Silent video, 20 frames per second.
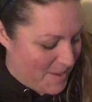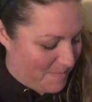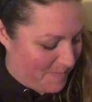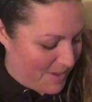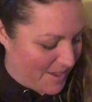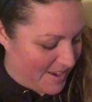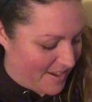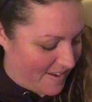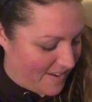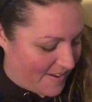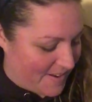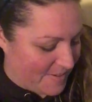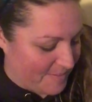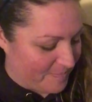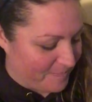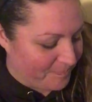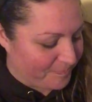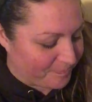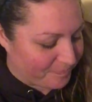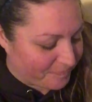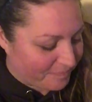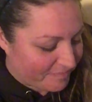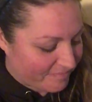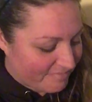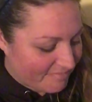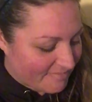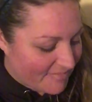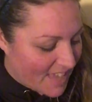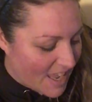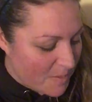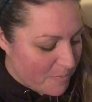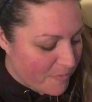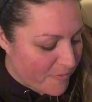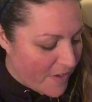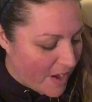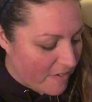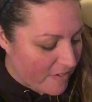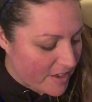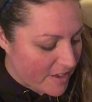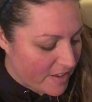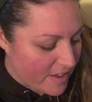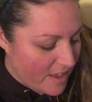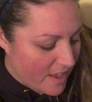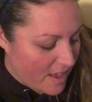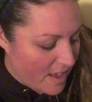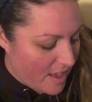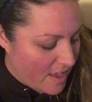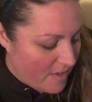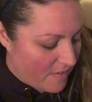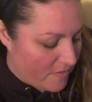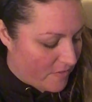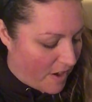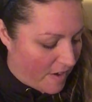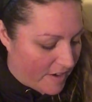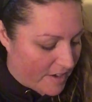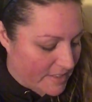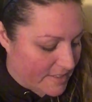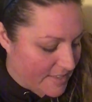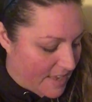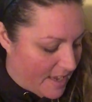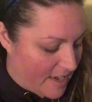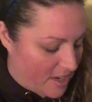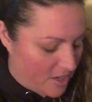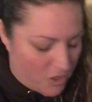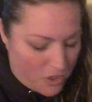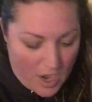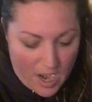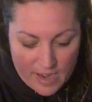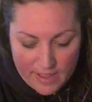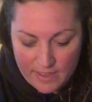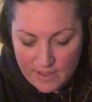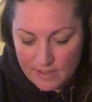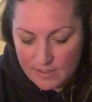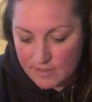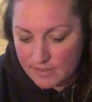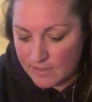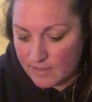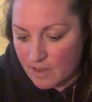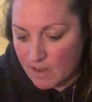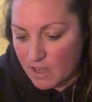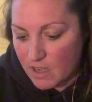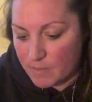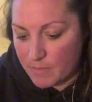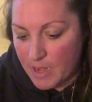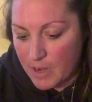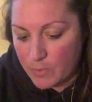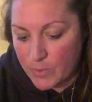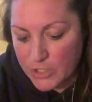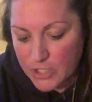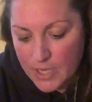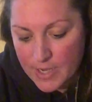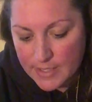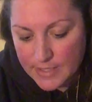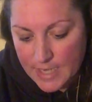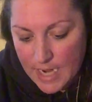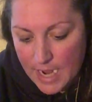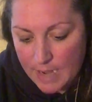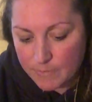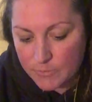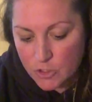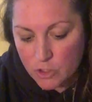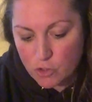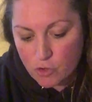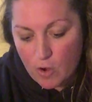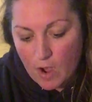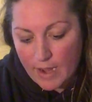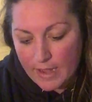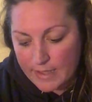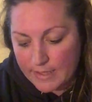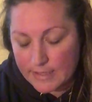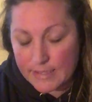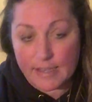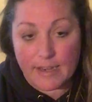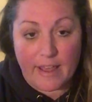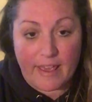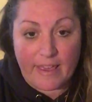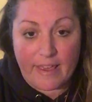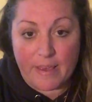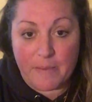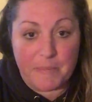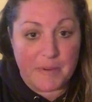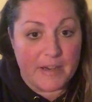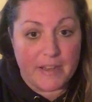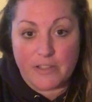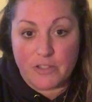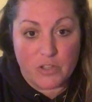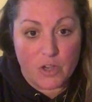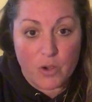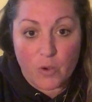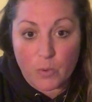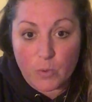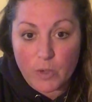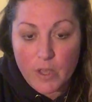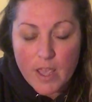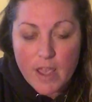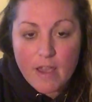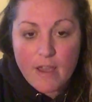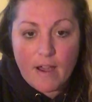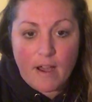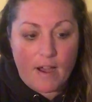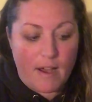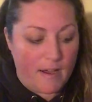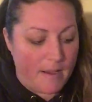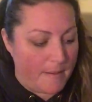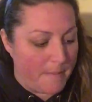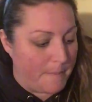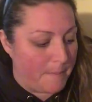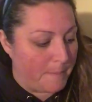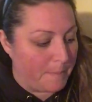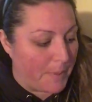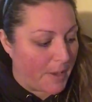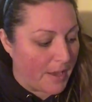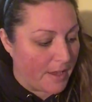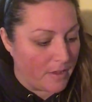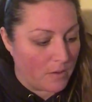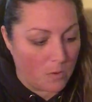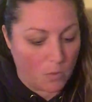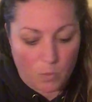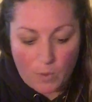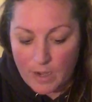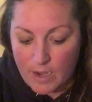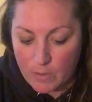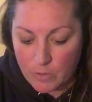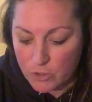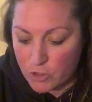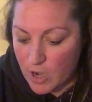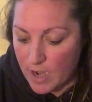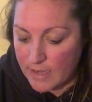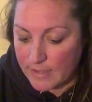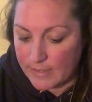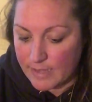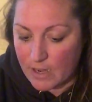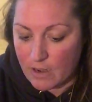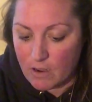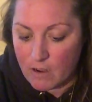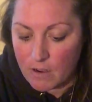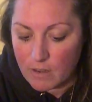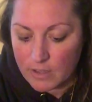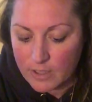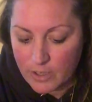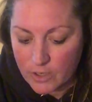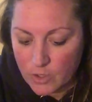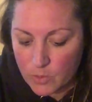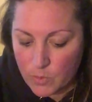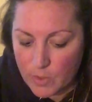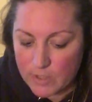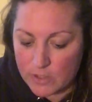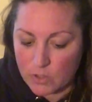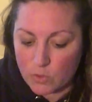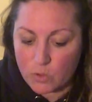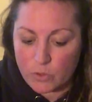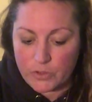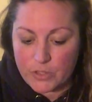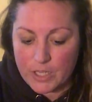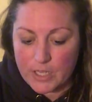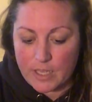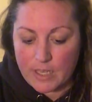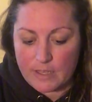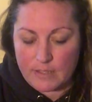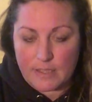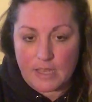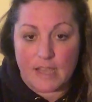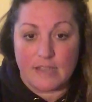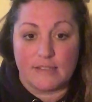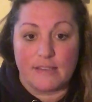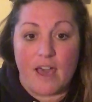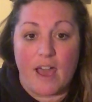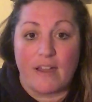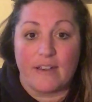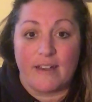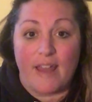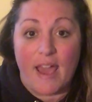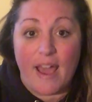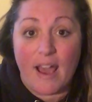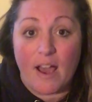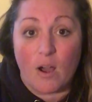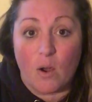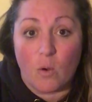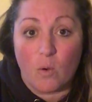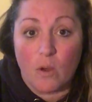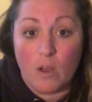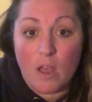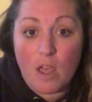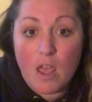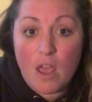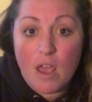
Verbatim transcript: But I'm very, very excited to try this. I wish I had time to try it today, but I don't. But what I was trying to say earlier was the cool thing is that now,